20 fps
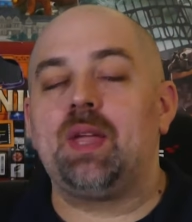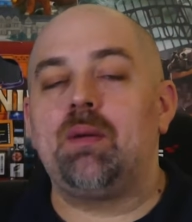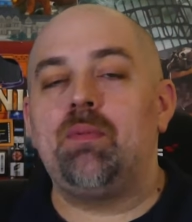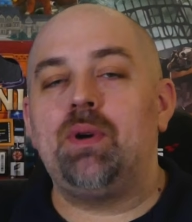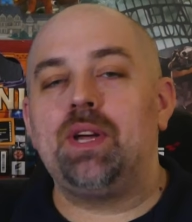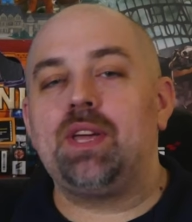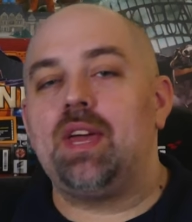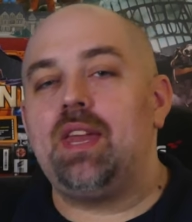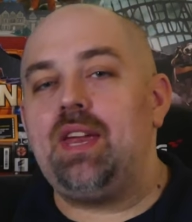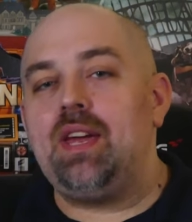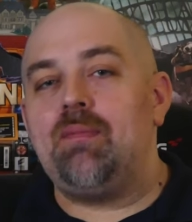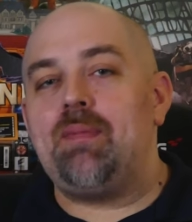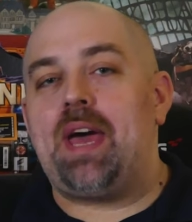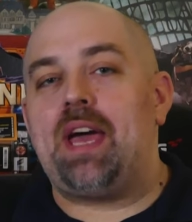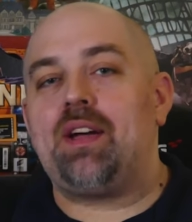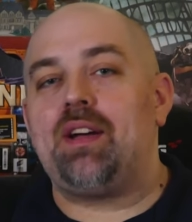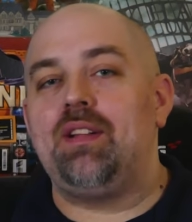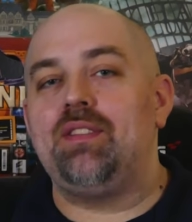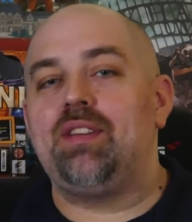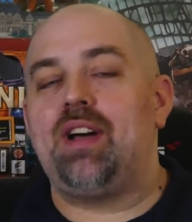But getting
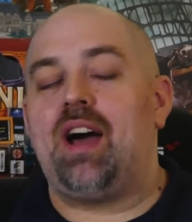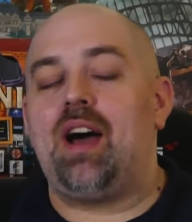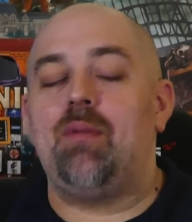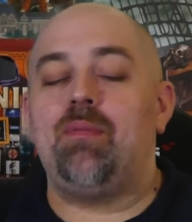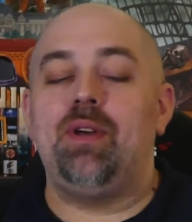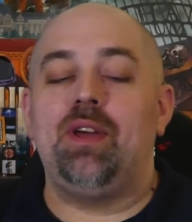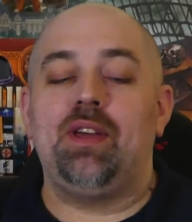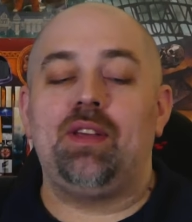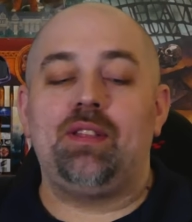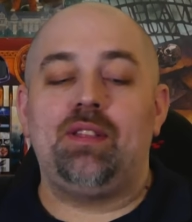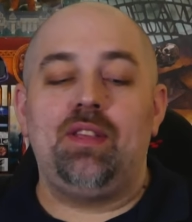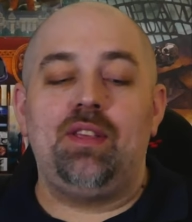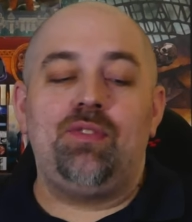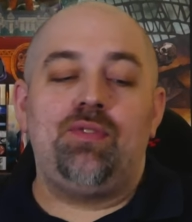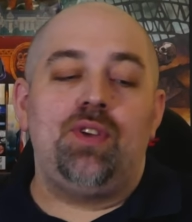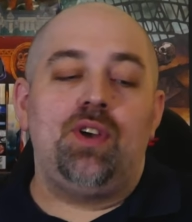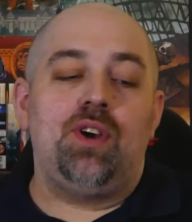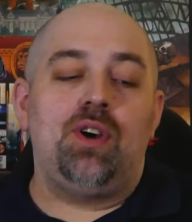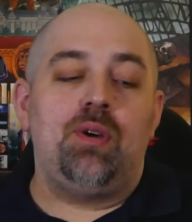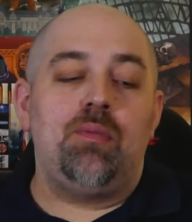back on topic, this
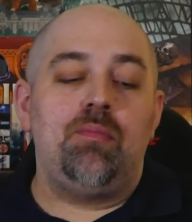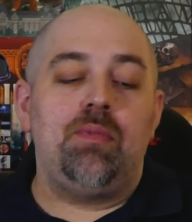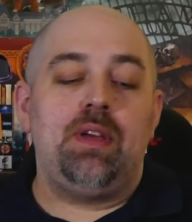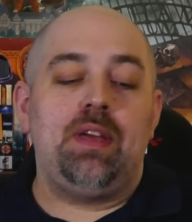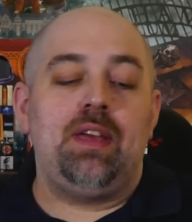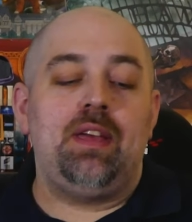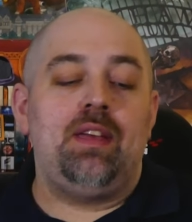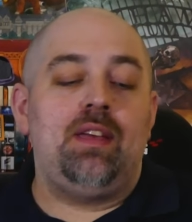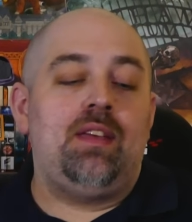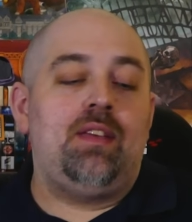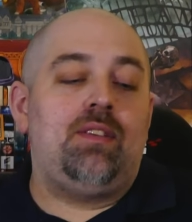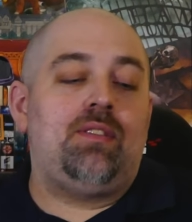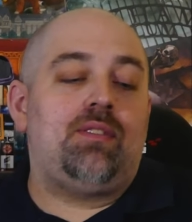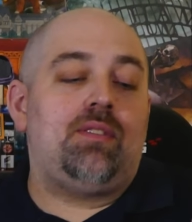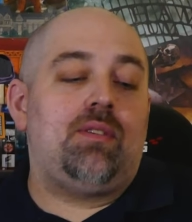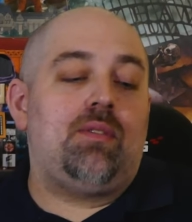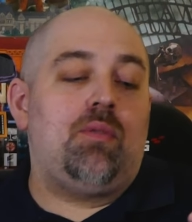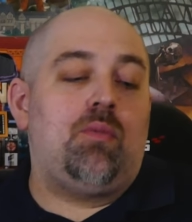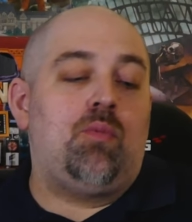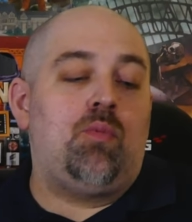film is
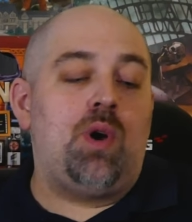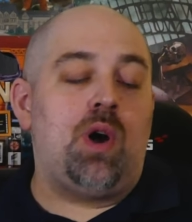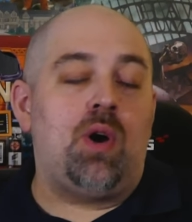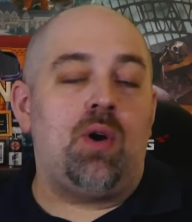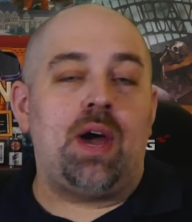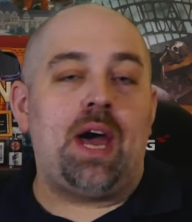well